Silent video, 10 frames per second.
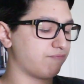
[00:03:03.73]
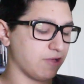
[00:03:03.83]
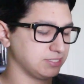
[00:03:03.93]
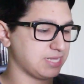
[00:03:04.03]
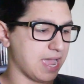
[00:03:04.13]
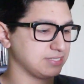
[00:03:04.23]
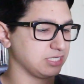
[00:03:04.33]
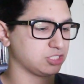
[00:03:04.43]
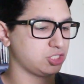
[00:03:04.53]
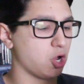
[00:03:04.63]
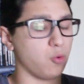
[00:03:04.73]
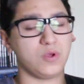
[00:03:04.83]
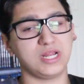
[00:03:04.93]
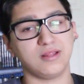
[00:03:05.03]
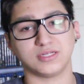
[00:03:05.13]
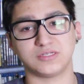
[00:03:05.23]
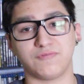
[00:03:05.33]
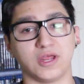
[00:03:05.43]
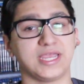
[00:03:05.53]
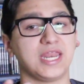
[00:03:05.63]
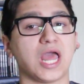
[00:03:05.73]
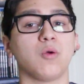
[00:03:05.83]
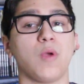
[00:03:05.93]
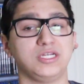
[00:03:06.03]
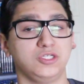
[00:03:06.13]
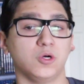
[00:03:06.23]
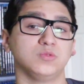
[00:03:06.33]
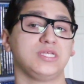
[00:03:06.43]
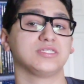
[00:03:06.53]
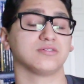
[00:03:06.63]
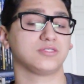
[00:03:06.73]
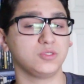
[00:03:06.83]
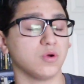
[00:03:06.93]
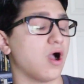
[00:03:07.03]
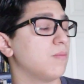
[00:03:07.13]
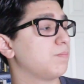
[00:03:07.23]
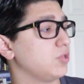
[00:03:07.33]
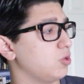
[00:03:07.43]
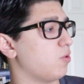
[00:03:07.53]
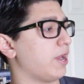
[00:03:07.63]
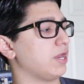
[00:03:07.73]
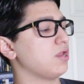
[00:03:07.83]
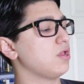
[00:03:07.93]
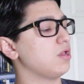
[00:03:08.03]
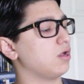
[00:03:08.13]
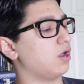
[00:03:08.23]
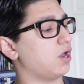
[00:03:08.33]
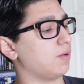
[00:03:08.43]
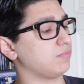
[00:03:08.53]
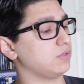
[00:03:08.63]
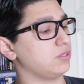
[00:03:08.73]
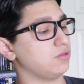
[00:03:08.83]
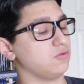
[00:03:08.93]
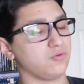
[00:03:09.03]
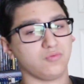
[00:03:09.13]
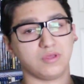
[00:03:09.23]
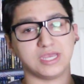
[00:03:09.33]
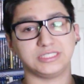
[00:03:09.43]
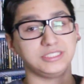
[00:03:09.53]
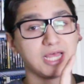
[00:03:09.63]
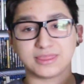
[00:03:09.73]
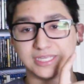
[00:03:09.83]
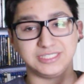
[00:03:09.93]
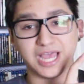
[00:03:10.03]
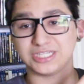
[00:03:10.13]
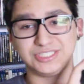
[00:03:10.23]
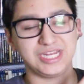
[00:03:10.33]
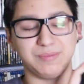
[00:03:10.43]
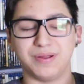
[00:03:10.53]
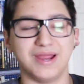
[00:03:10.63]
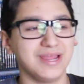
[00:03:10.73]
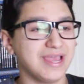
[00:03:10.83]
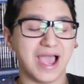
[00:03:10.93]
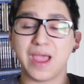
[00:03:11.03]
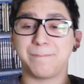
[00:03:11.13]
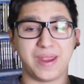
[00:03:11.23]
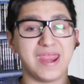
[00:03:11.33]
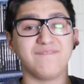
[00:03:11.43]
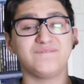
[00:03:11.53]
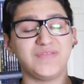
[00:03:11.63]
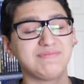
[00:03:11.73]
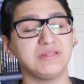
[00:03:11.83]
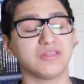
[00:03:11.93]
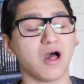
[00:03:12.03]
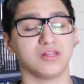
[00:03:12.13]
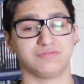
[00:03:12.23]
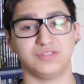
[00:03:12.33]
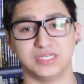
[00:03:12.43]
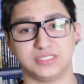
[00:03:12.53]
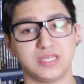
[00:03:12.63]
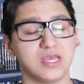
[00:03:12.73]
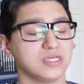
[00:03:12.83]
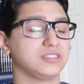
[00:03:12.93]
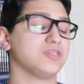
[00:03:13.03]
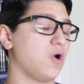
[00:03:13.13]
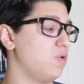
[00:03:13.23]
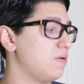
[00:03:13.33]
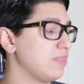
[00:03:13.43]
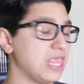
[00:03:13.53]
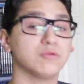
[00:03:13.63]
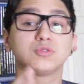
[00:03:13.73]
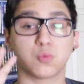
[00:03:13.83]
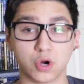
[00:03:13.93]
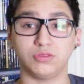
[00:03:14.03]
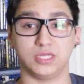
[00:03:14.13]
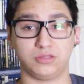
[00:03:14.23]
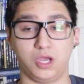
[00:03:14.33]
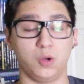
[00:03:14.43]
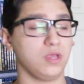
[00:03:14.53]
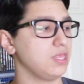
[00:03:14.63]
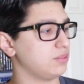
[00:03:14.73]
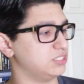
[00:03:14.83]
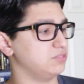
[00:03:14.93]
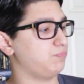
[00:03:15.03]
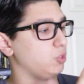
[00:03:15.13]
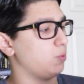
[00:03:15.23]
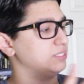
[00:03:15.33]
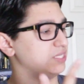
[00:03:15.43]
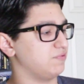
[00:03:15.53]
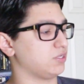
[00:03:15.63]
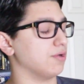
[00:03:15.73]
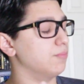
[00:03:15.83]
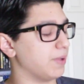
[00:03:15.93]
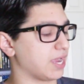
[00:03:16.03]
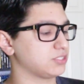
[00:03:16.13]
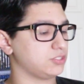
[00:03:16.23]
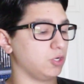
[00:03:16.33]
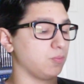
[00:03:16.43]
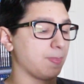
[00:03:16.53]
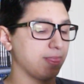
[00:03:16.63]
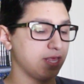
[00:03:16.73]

a fantastic show. Really lots of fun. I cannot wait to own season 2 on Blu-ray. It's not cheap. I paid $50 for this, so it was worth it though. This is Blu-ray DVD coming back, so